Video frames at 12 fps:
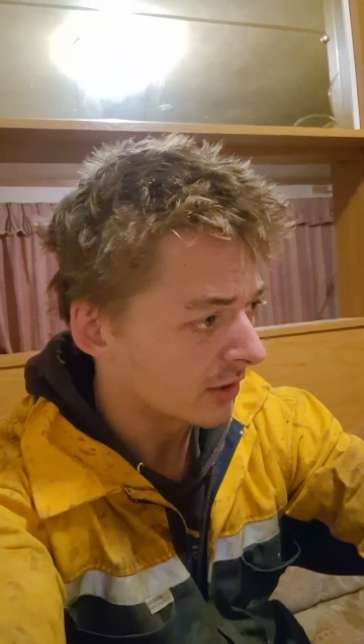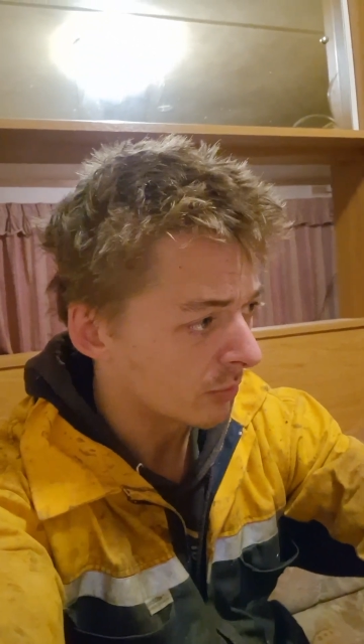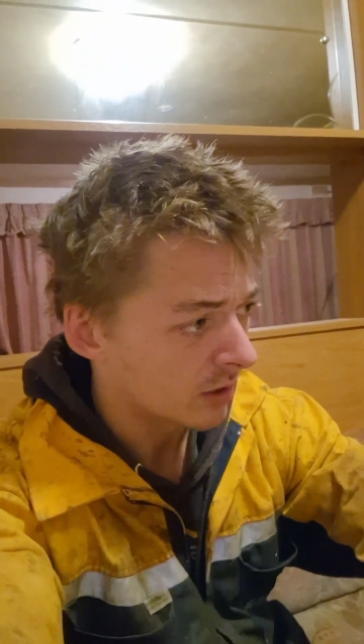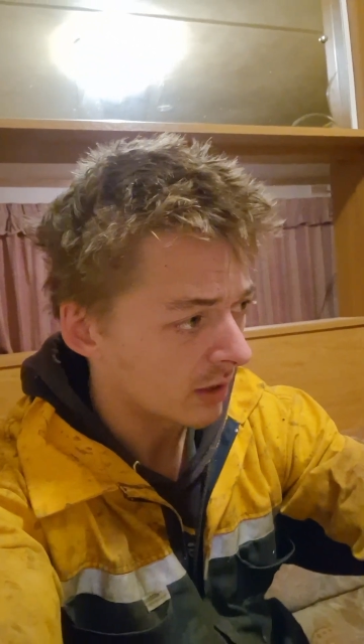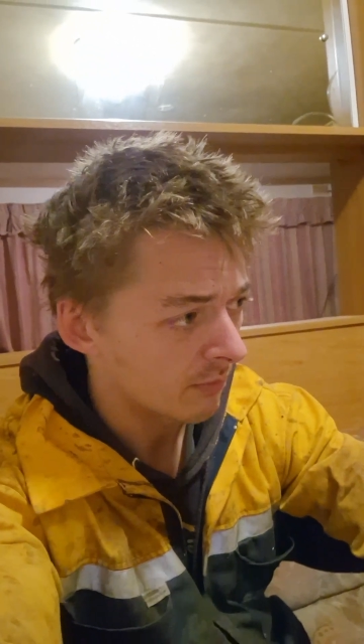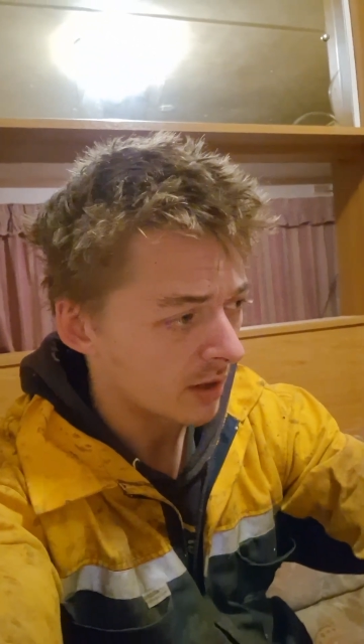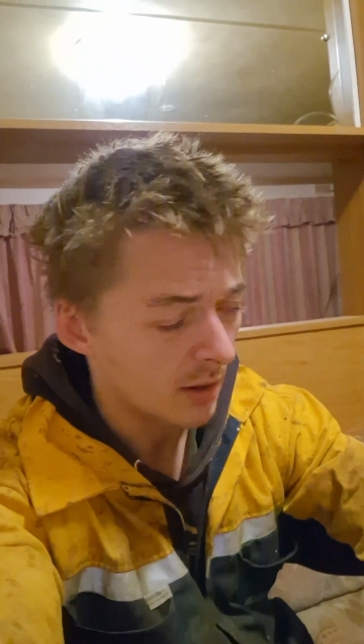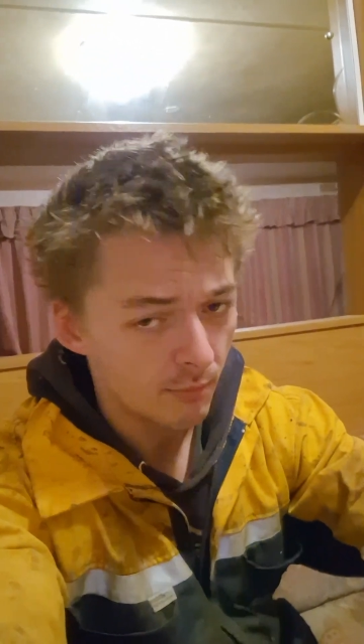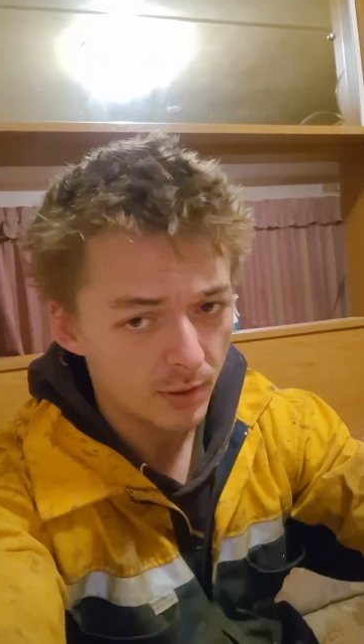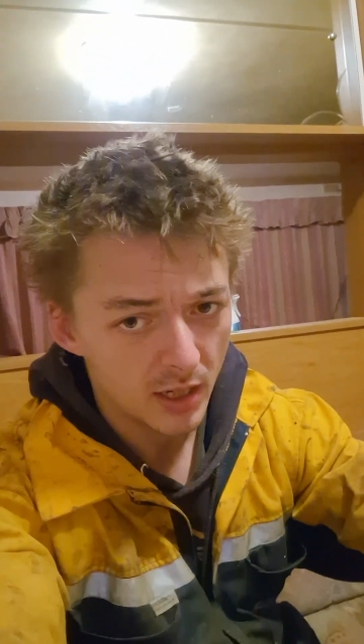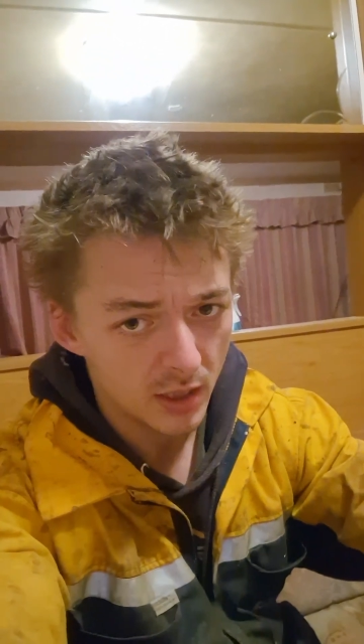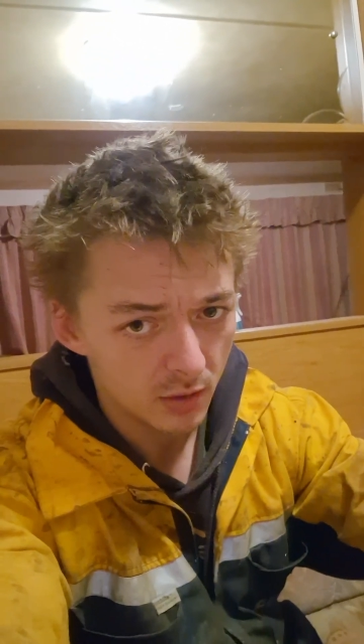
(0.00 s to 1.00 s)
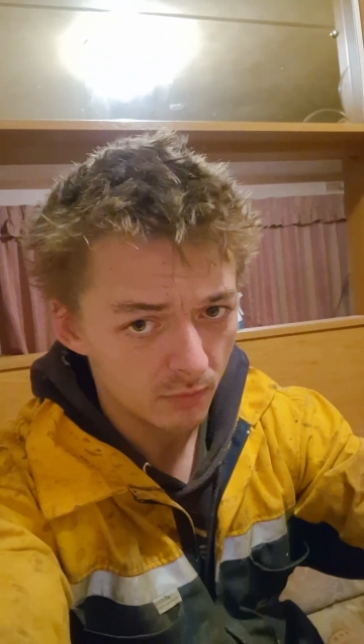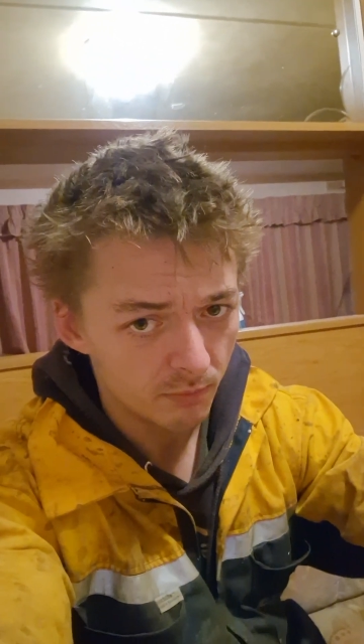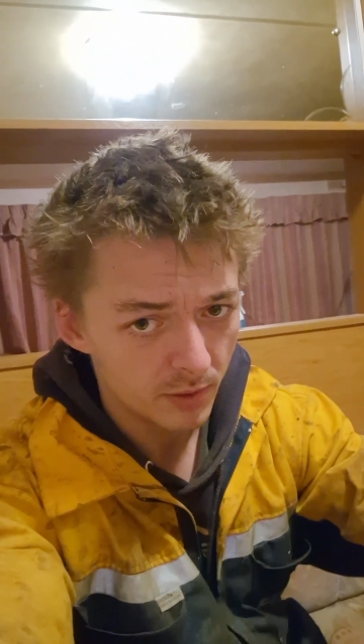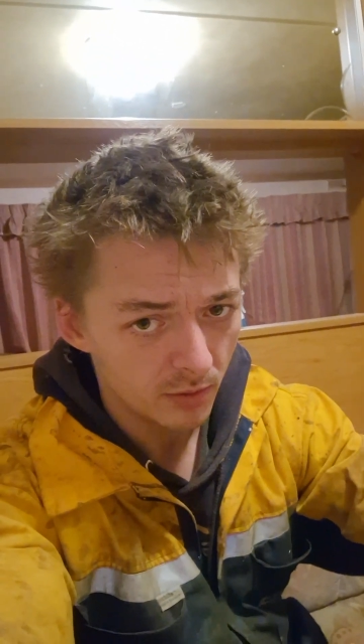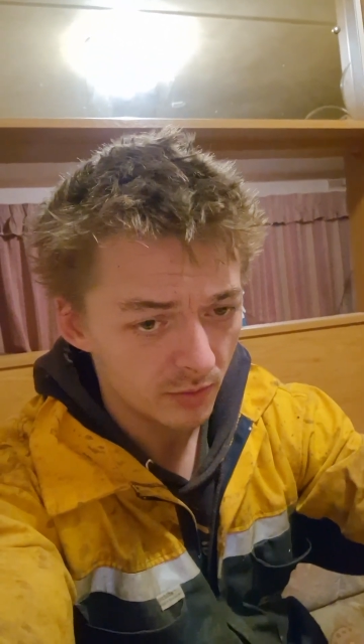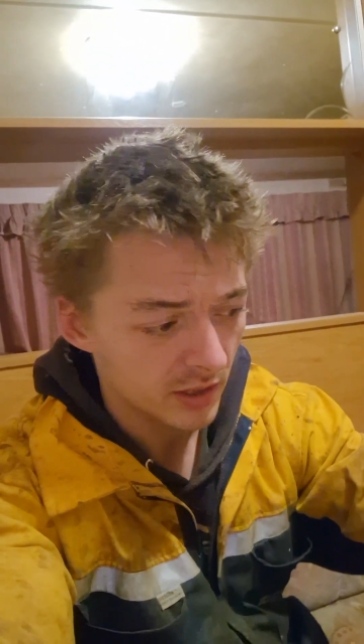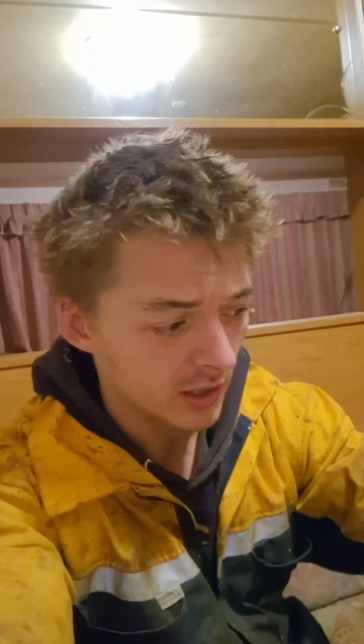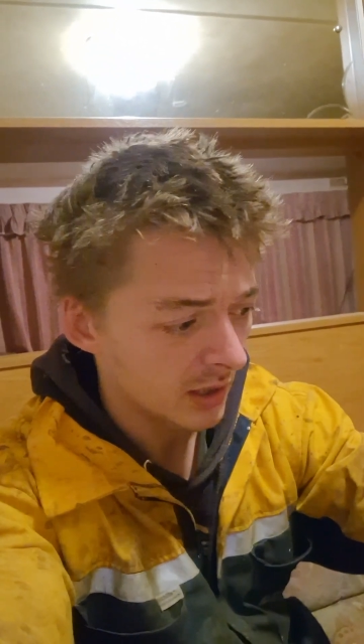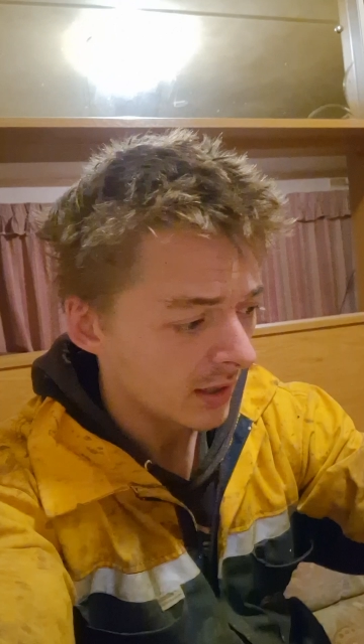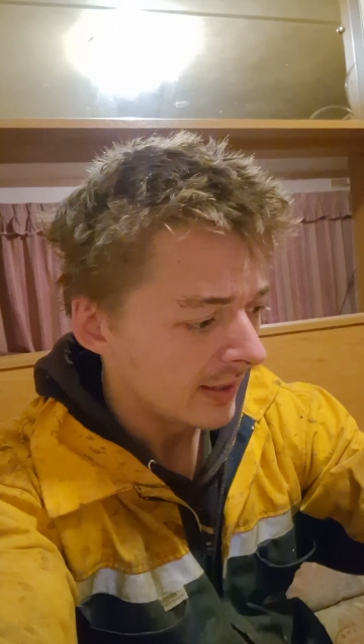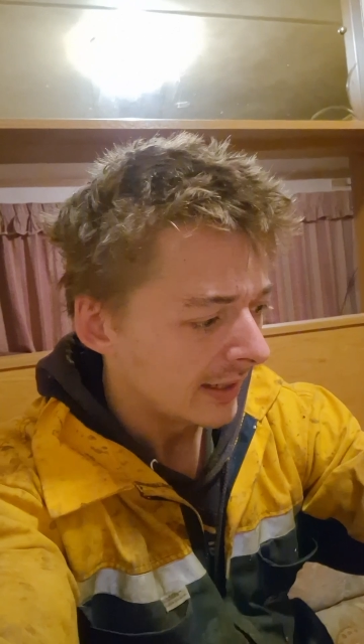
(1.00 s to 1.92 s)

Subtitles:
So what I'm planning on building,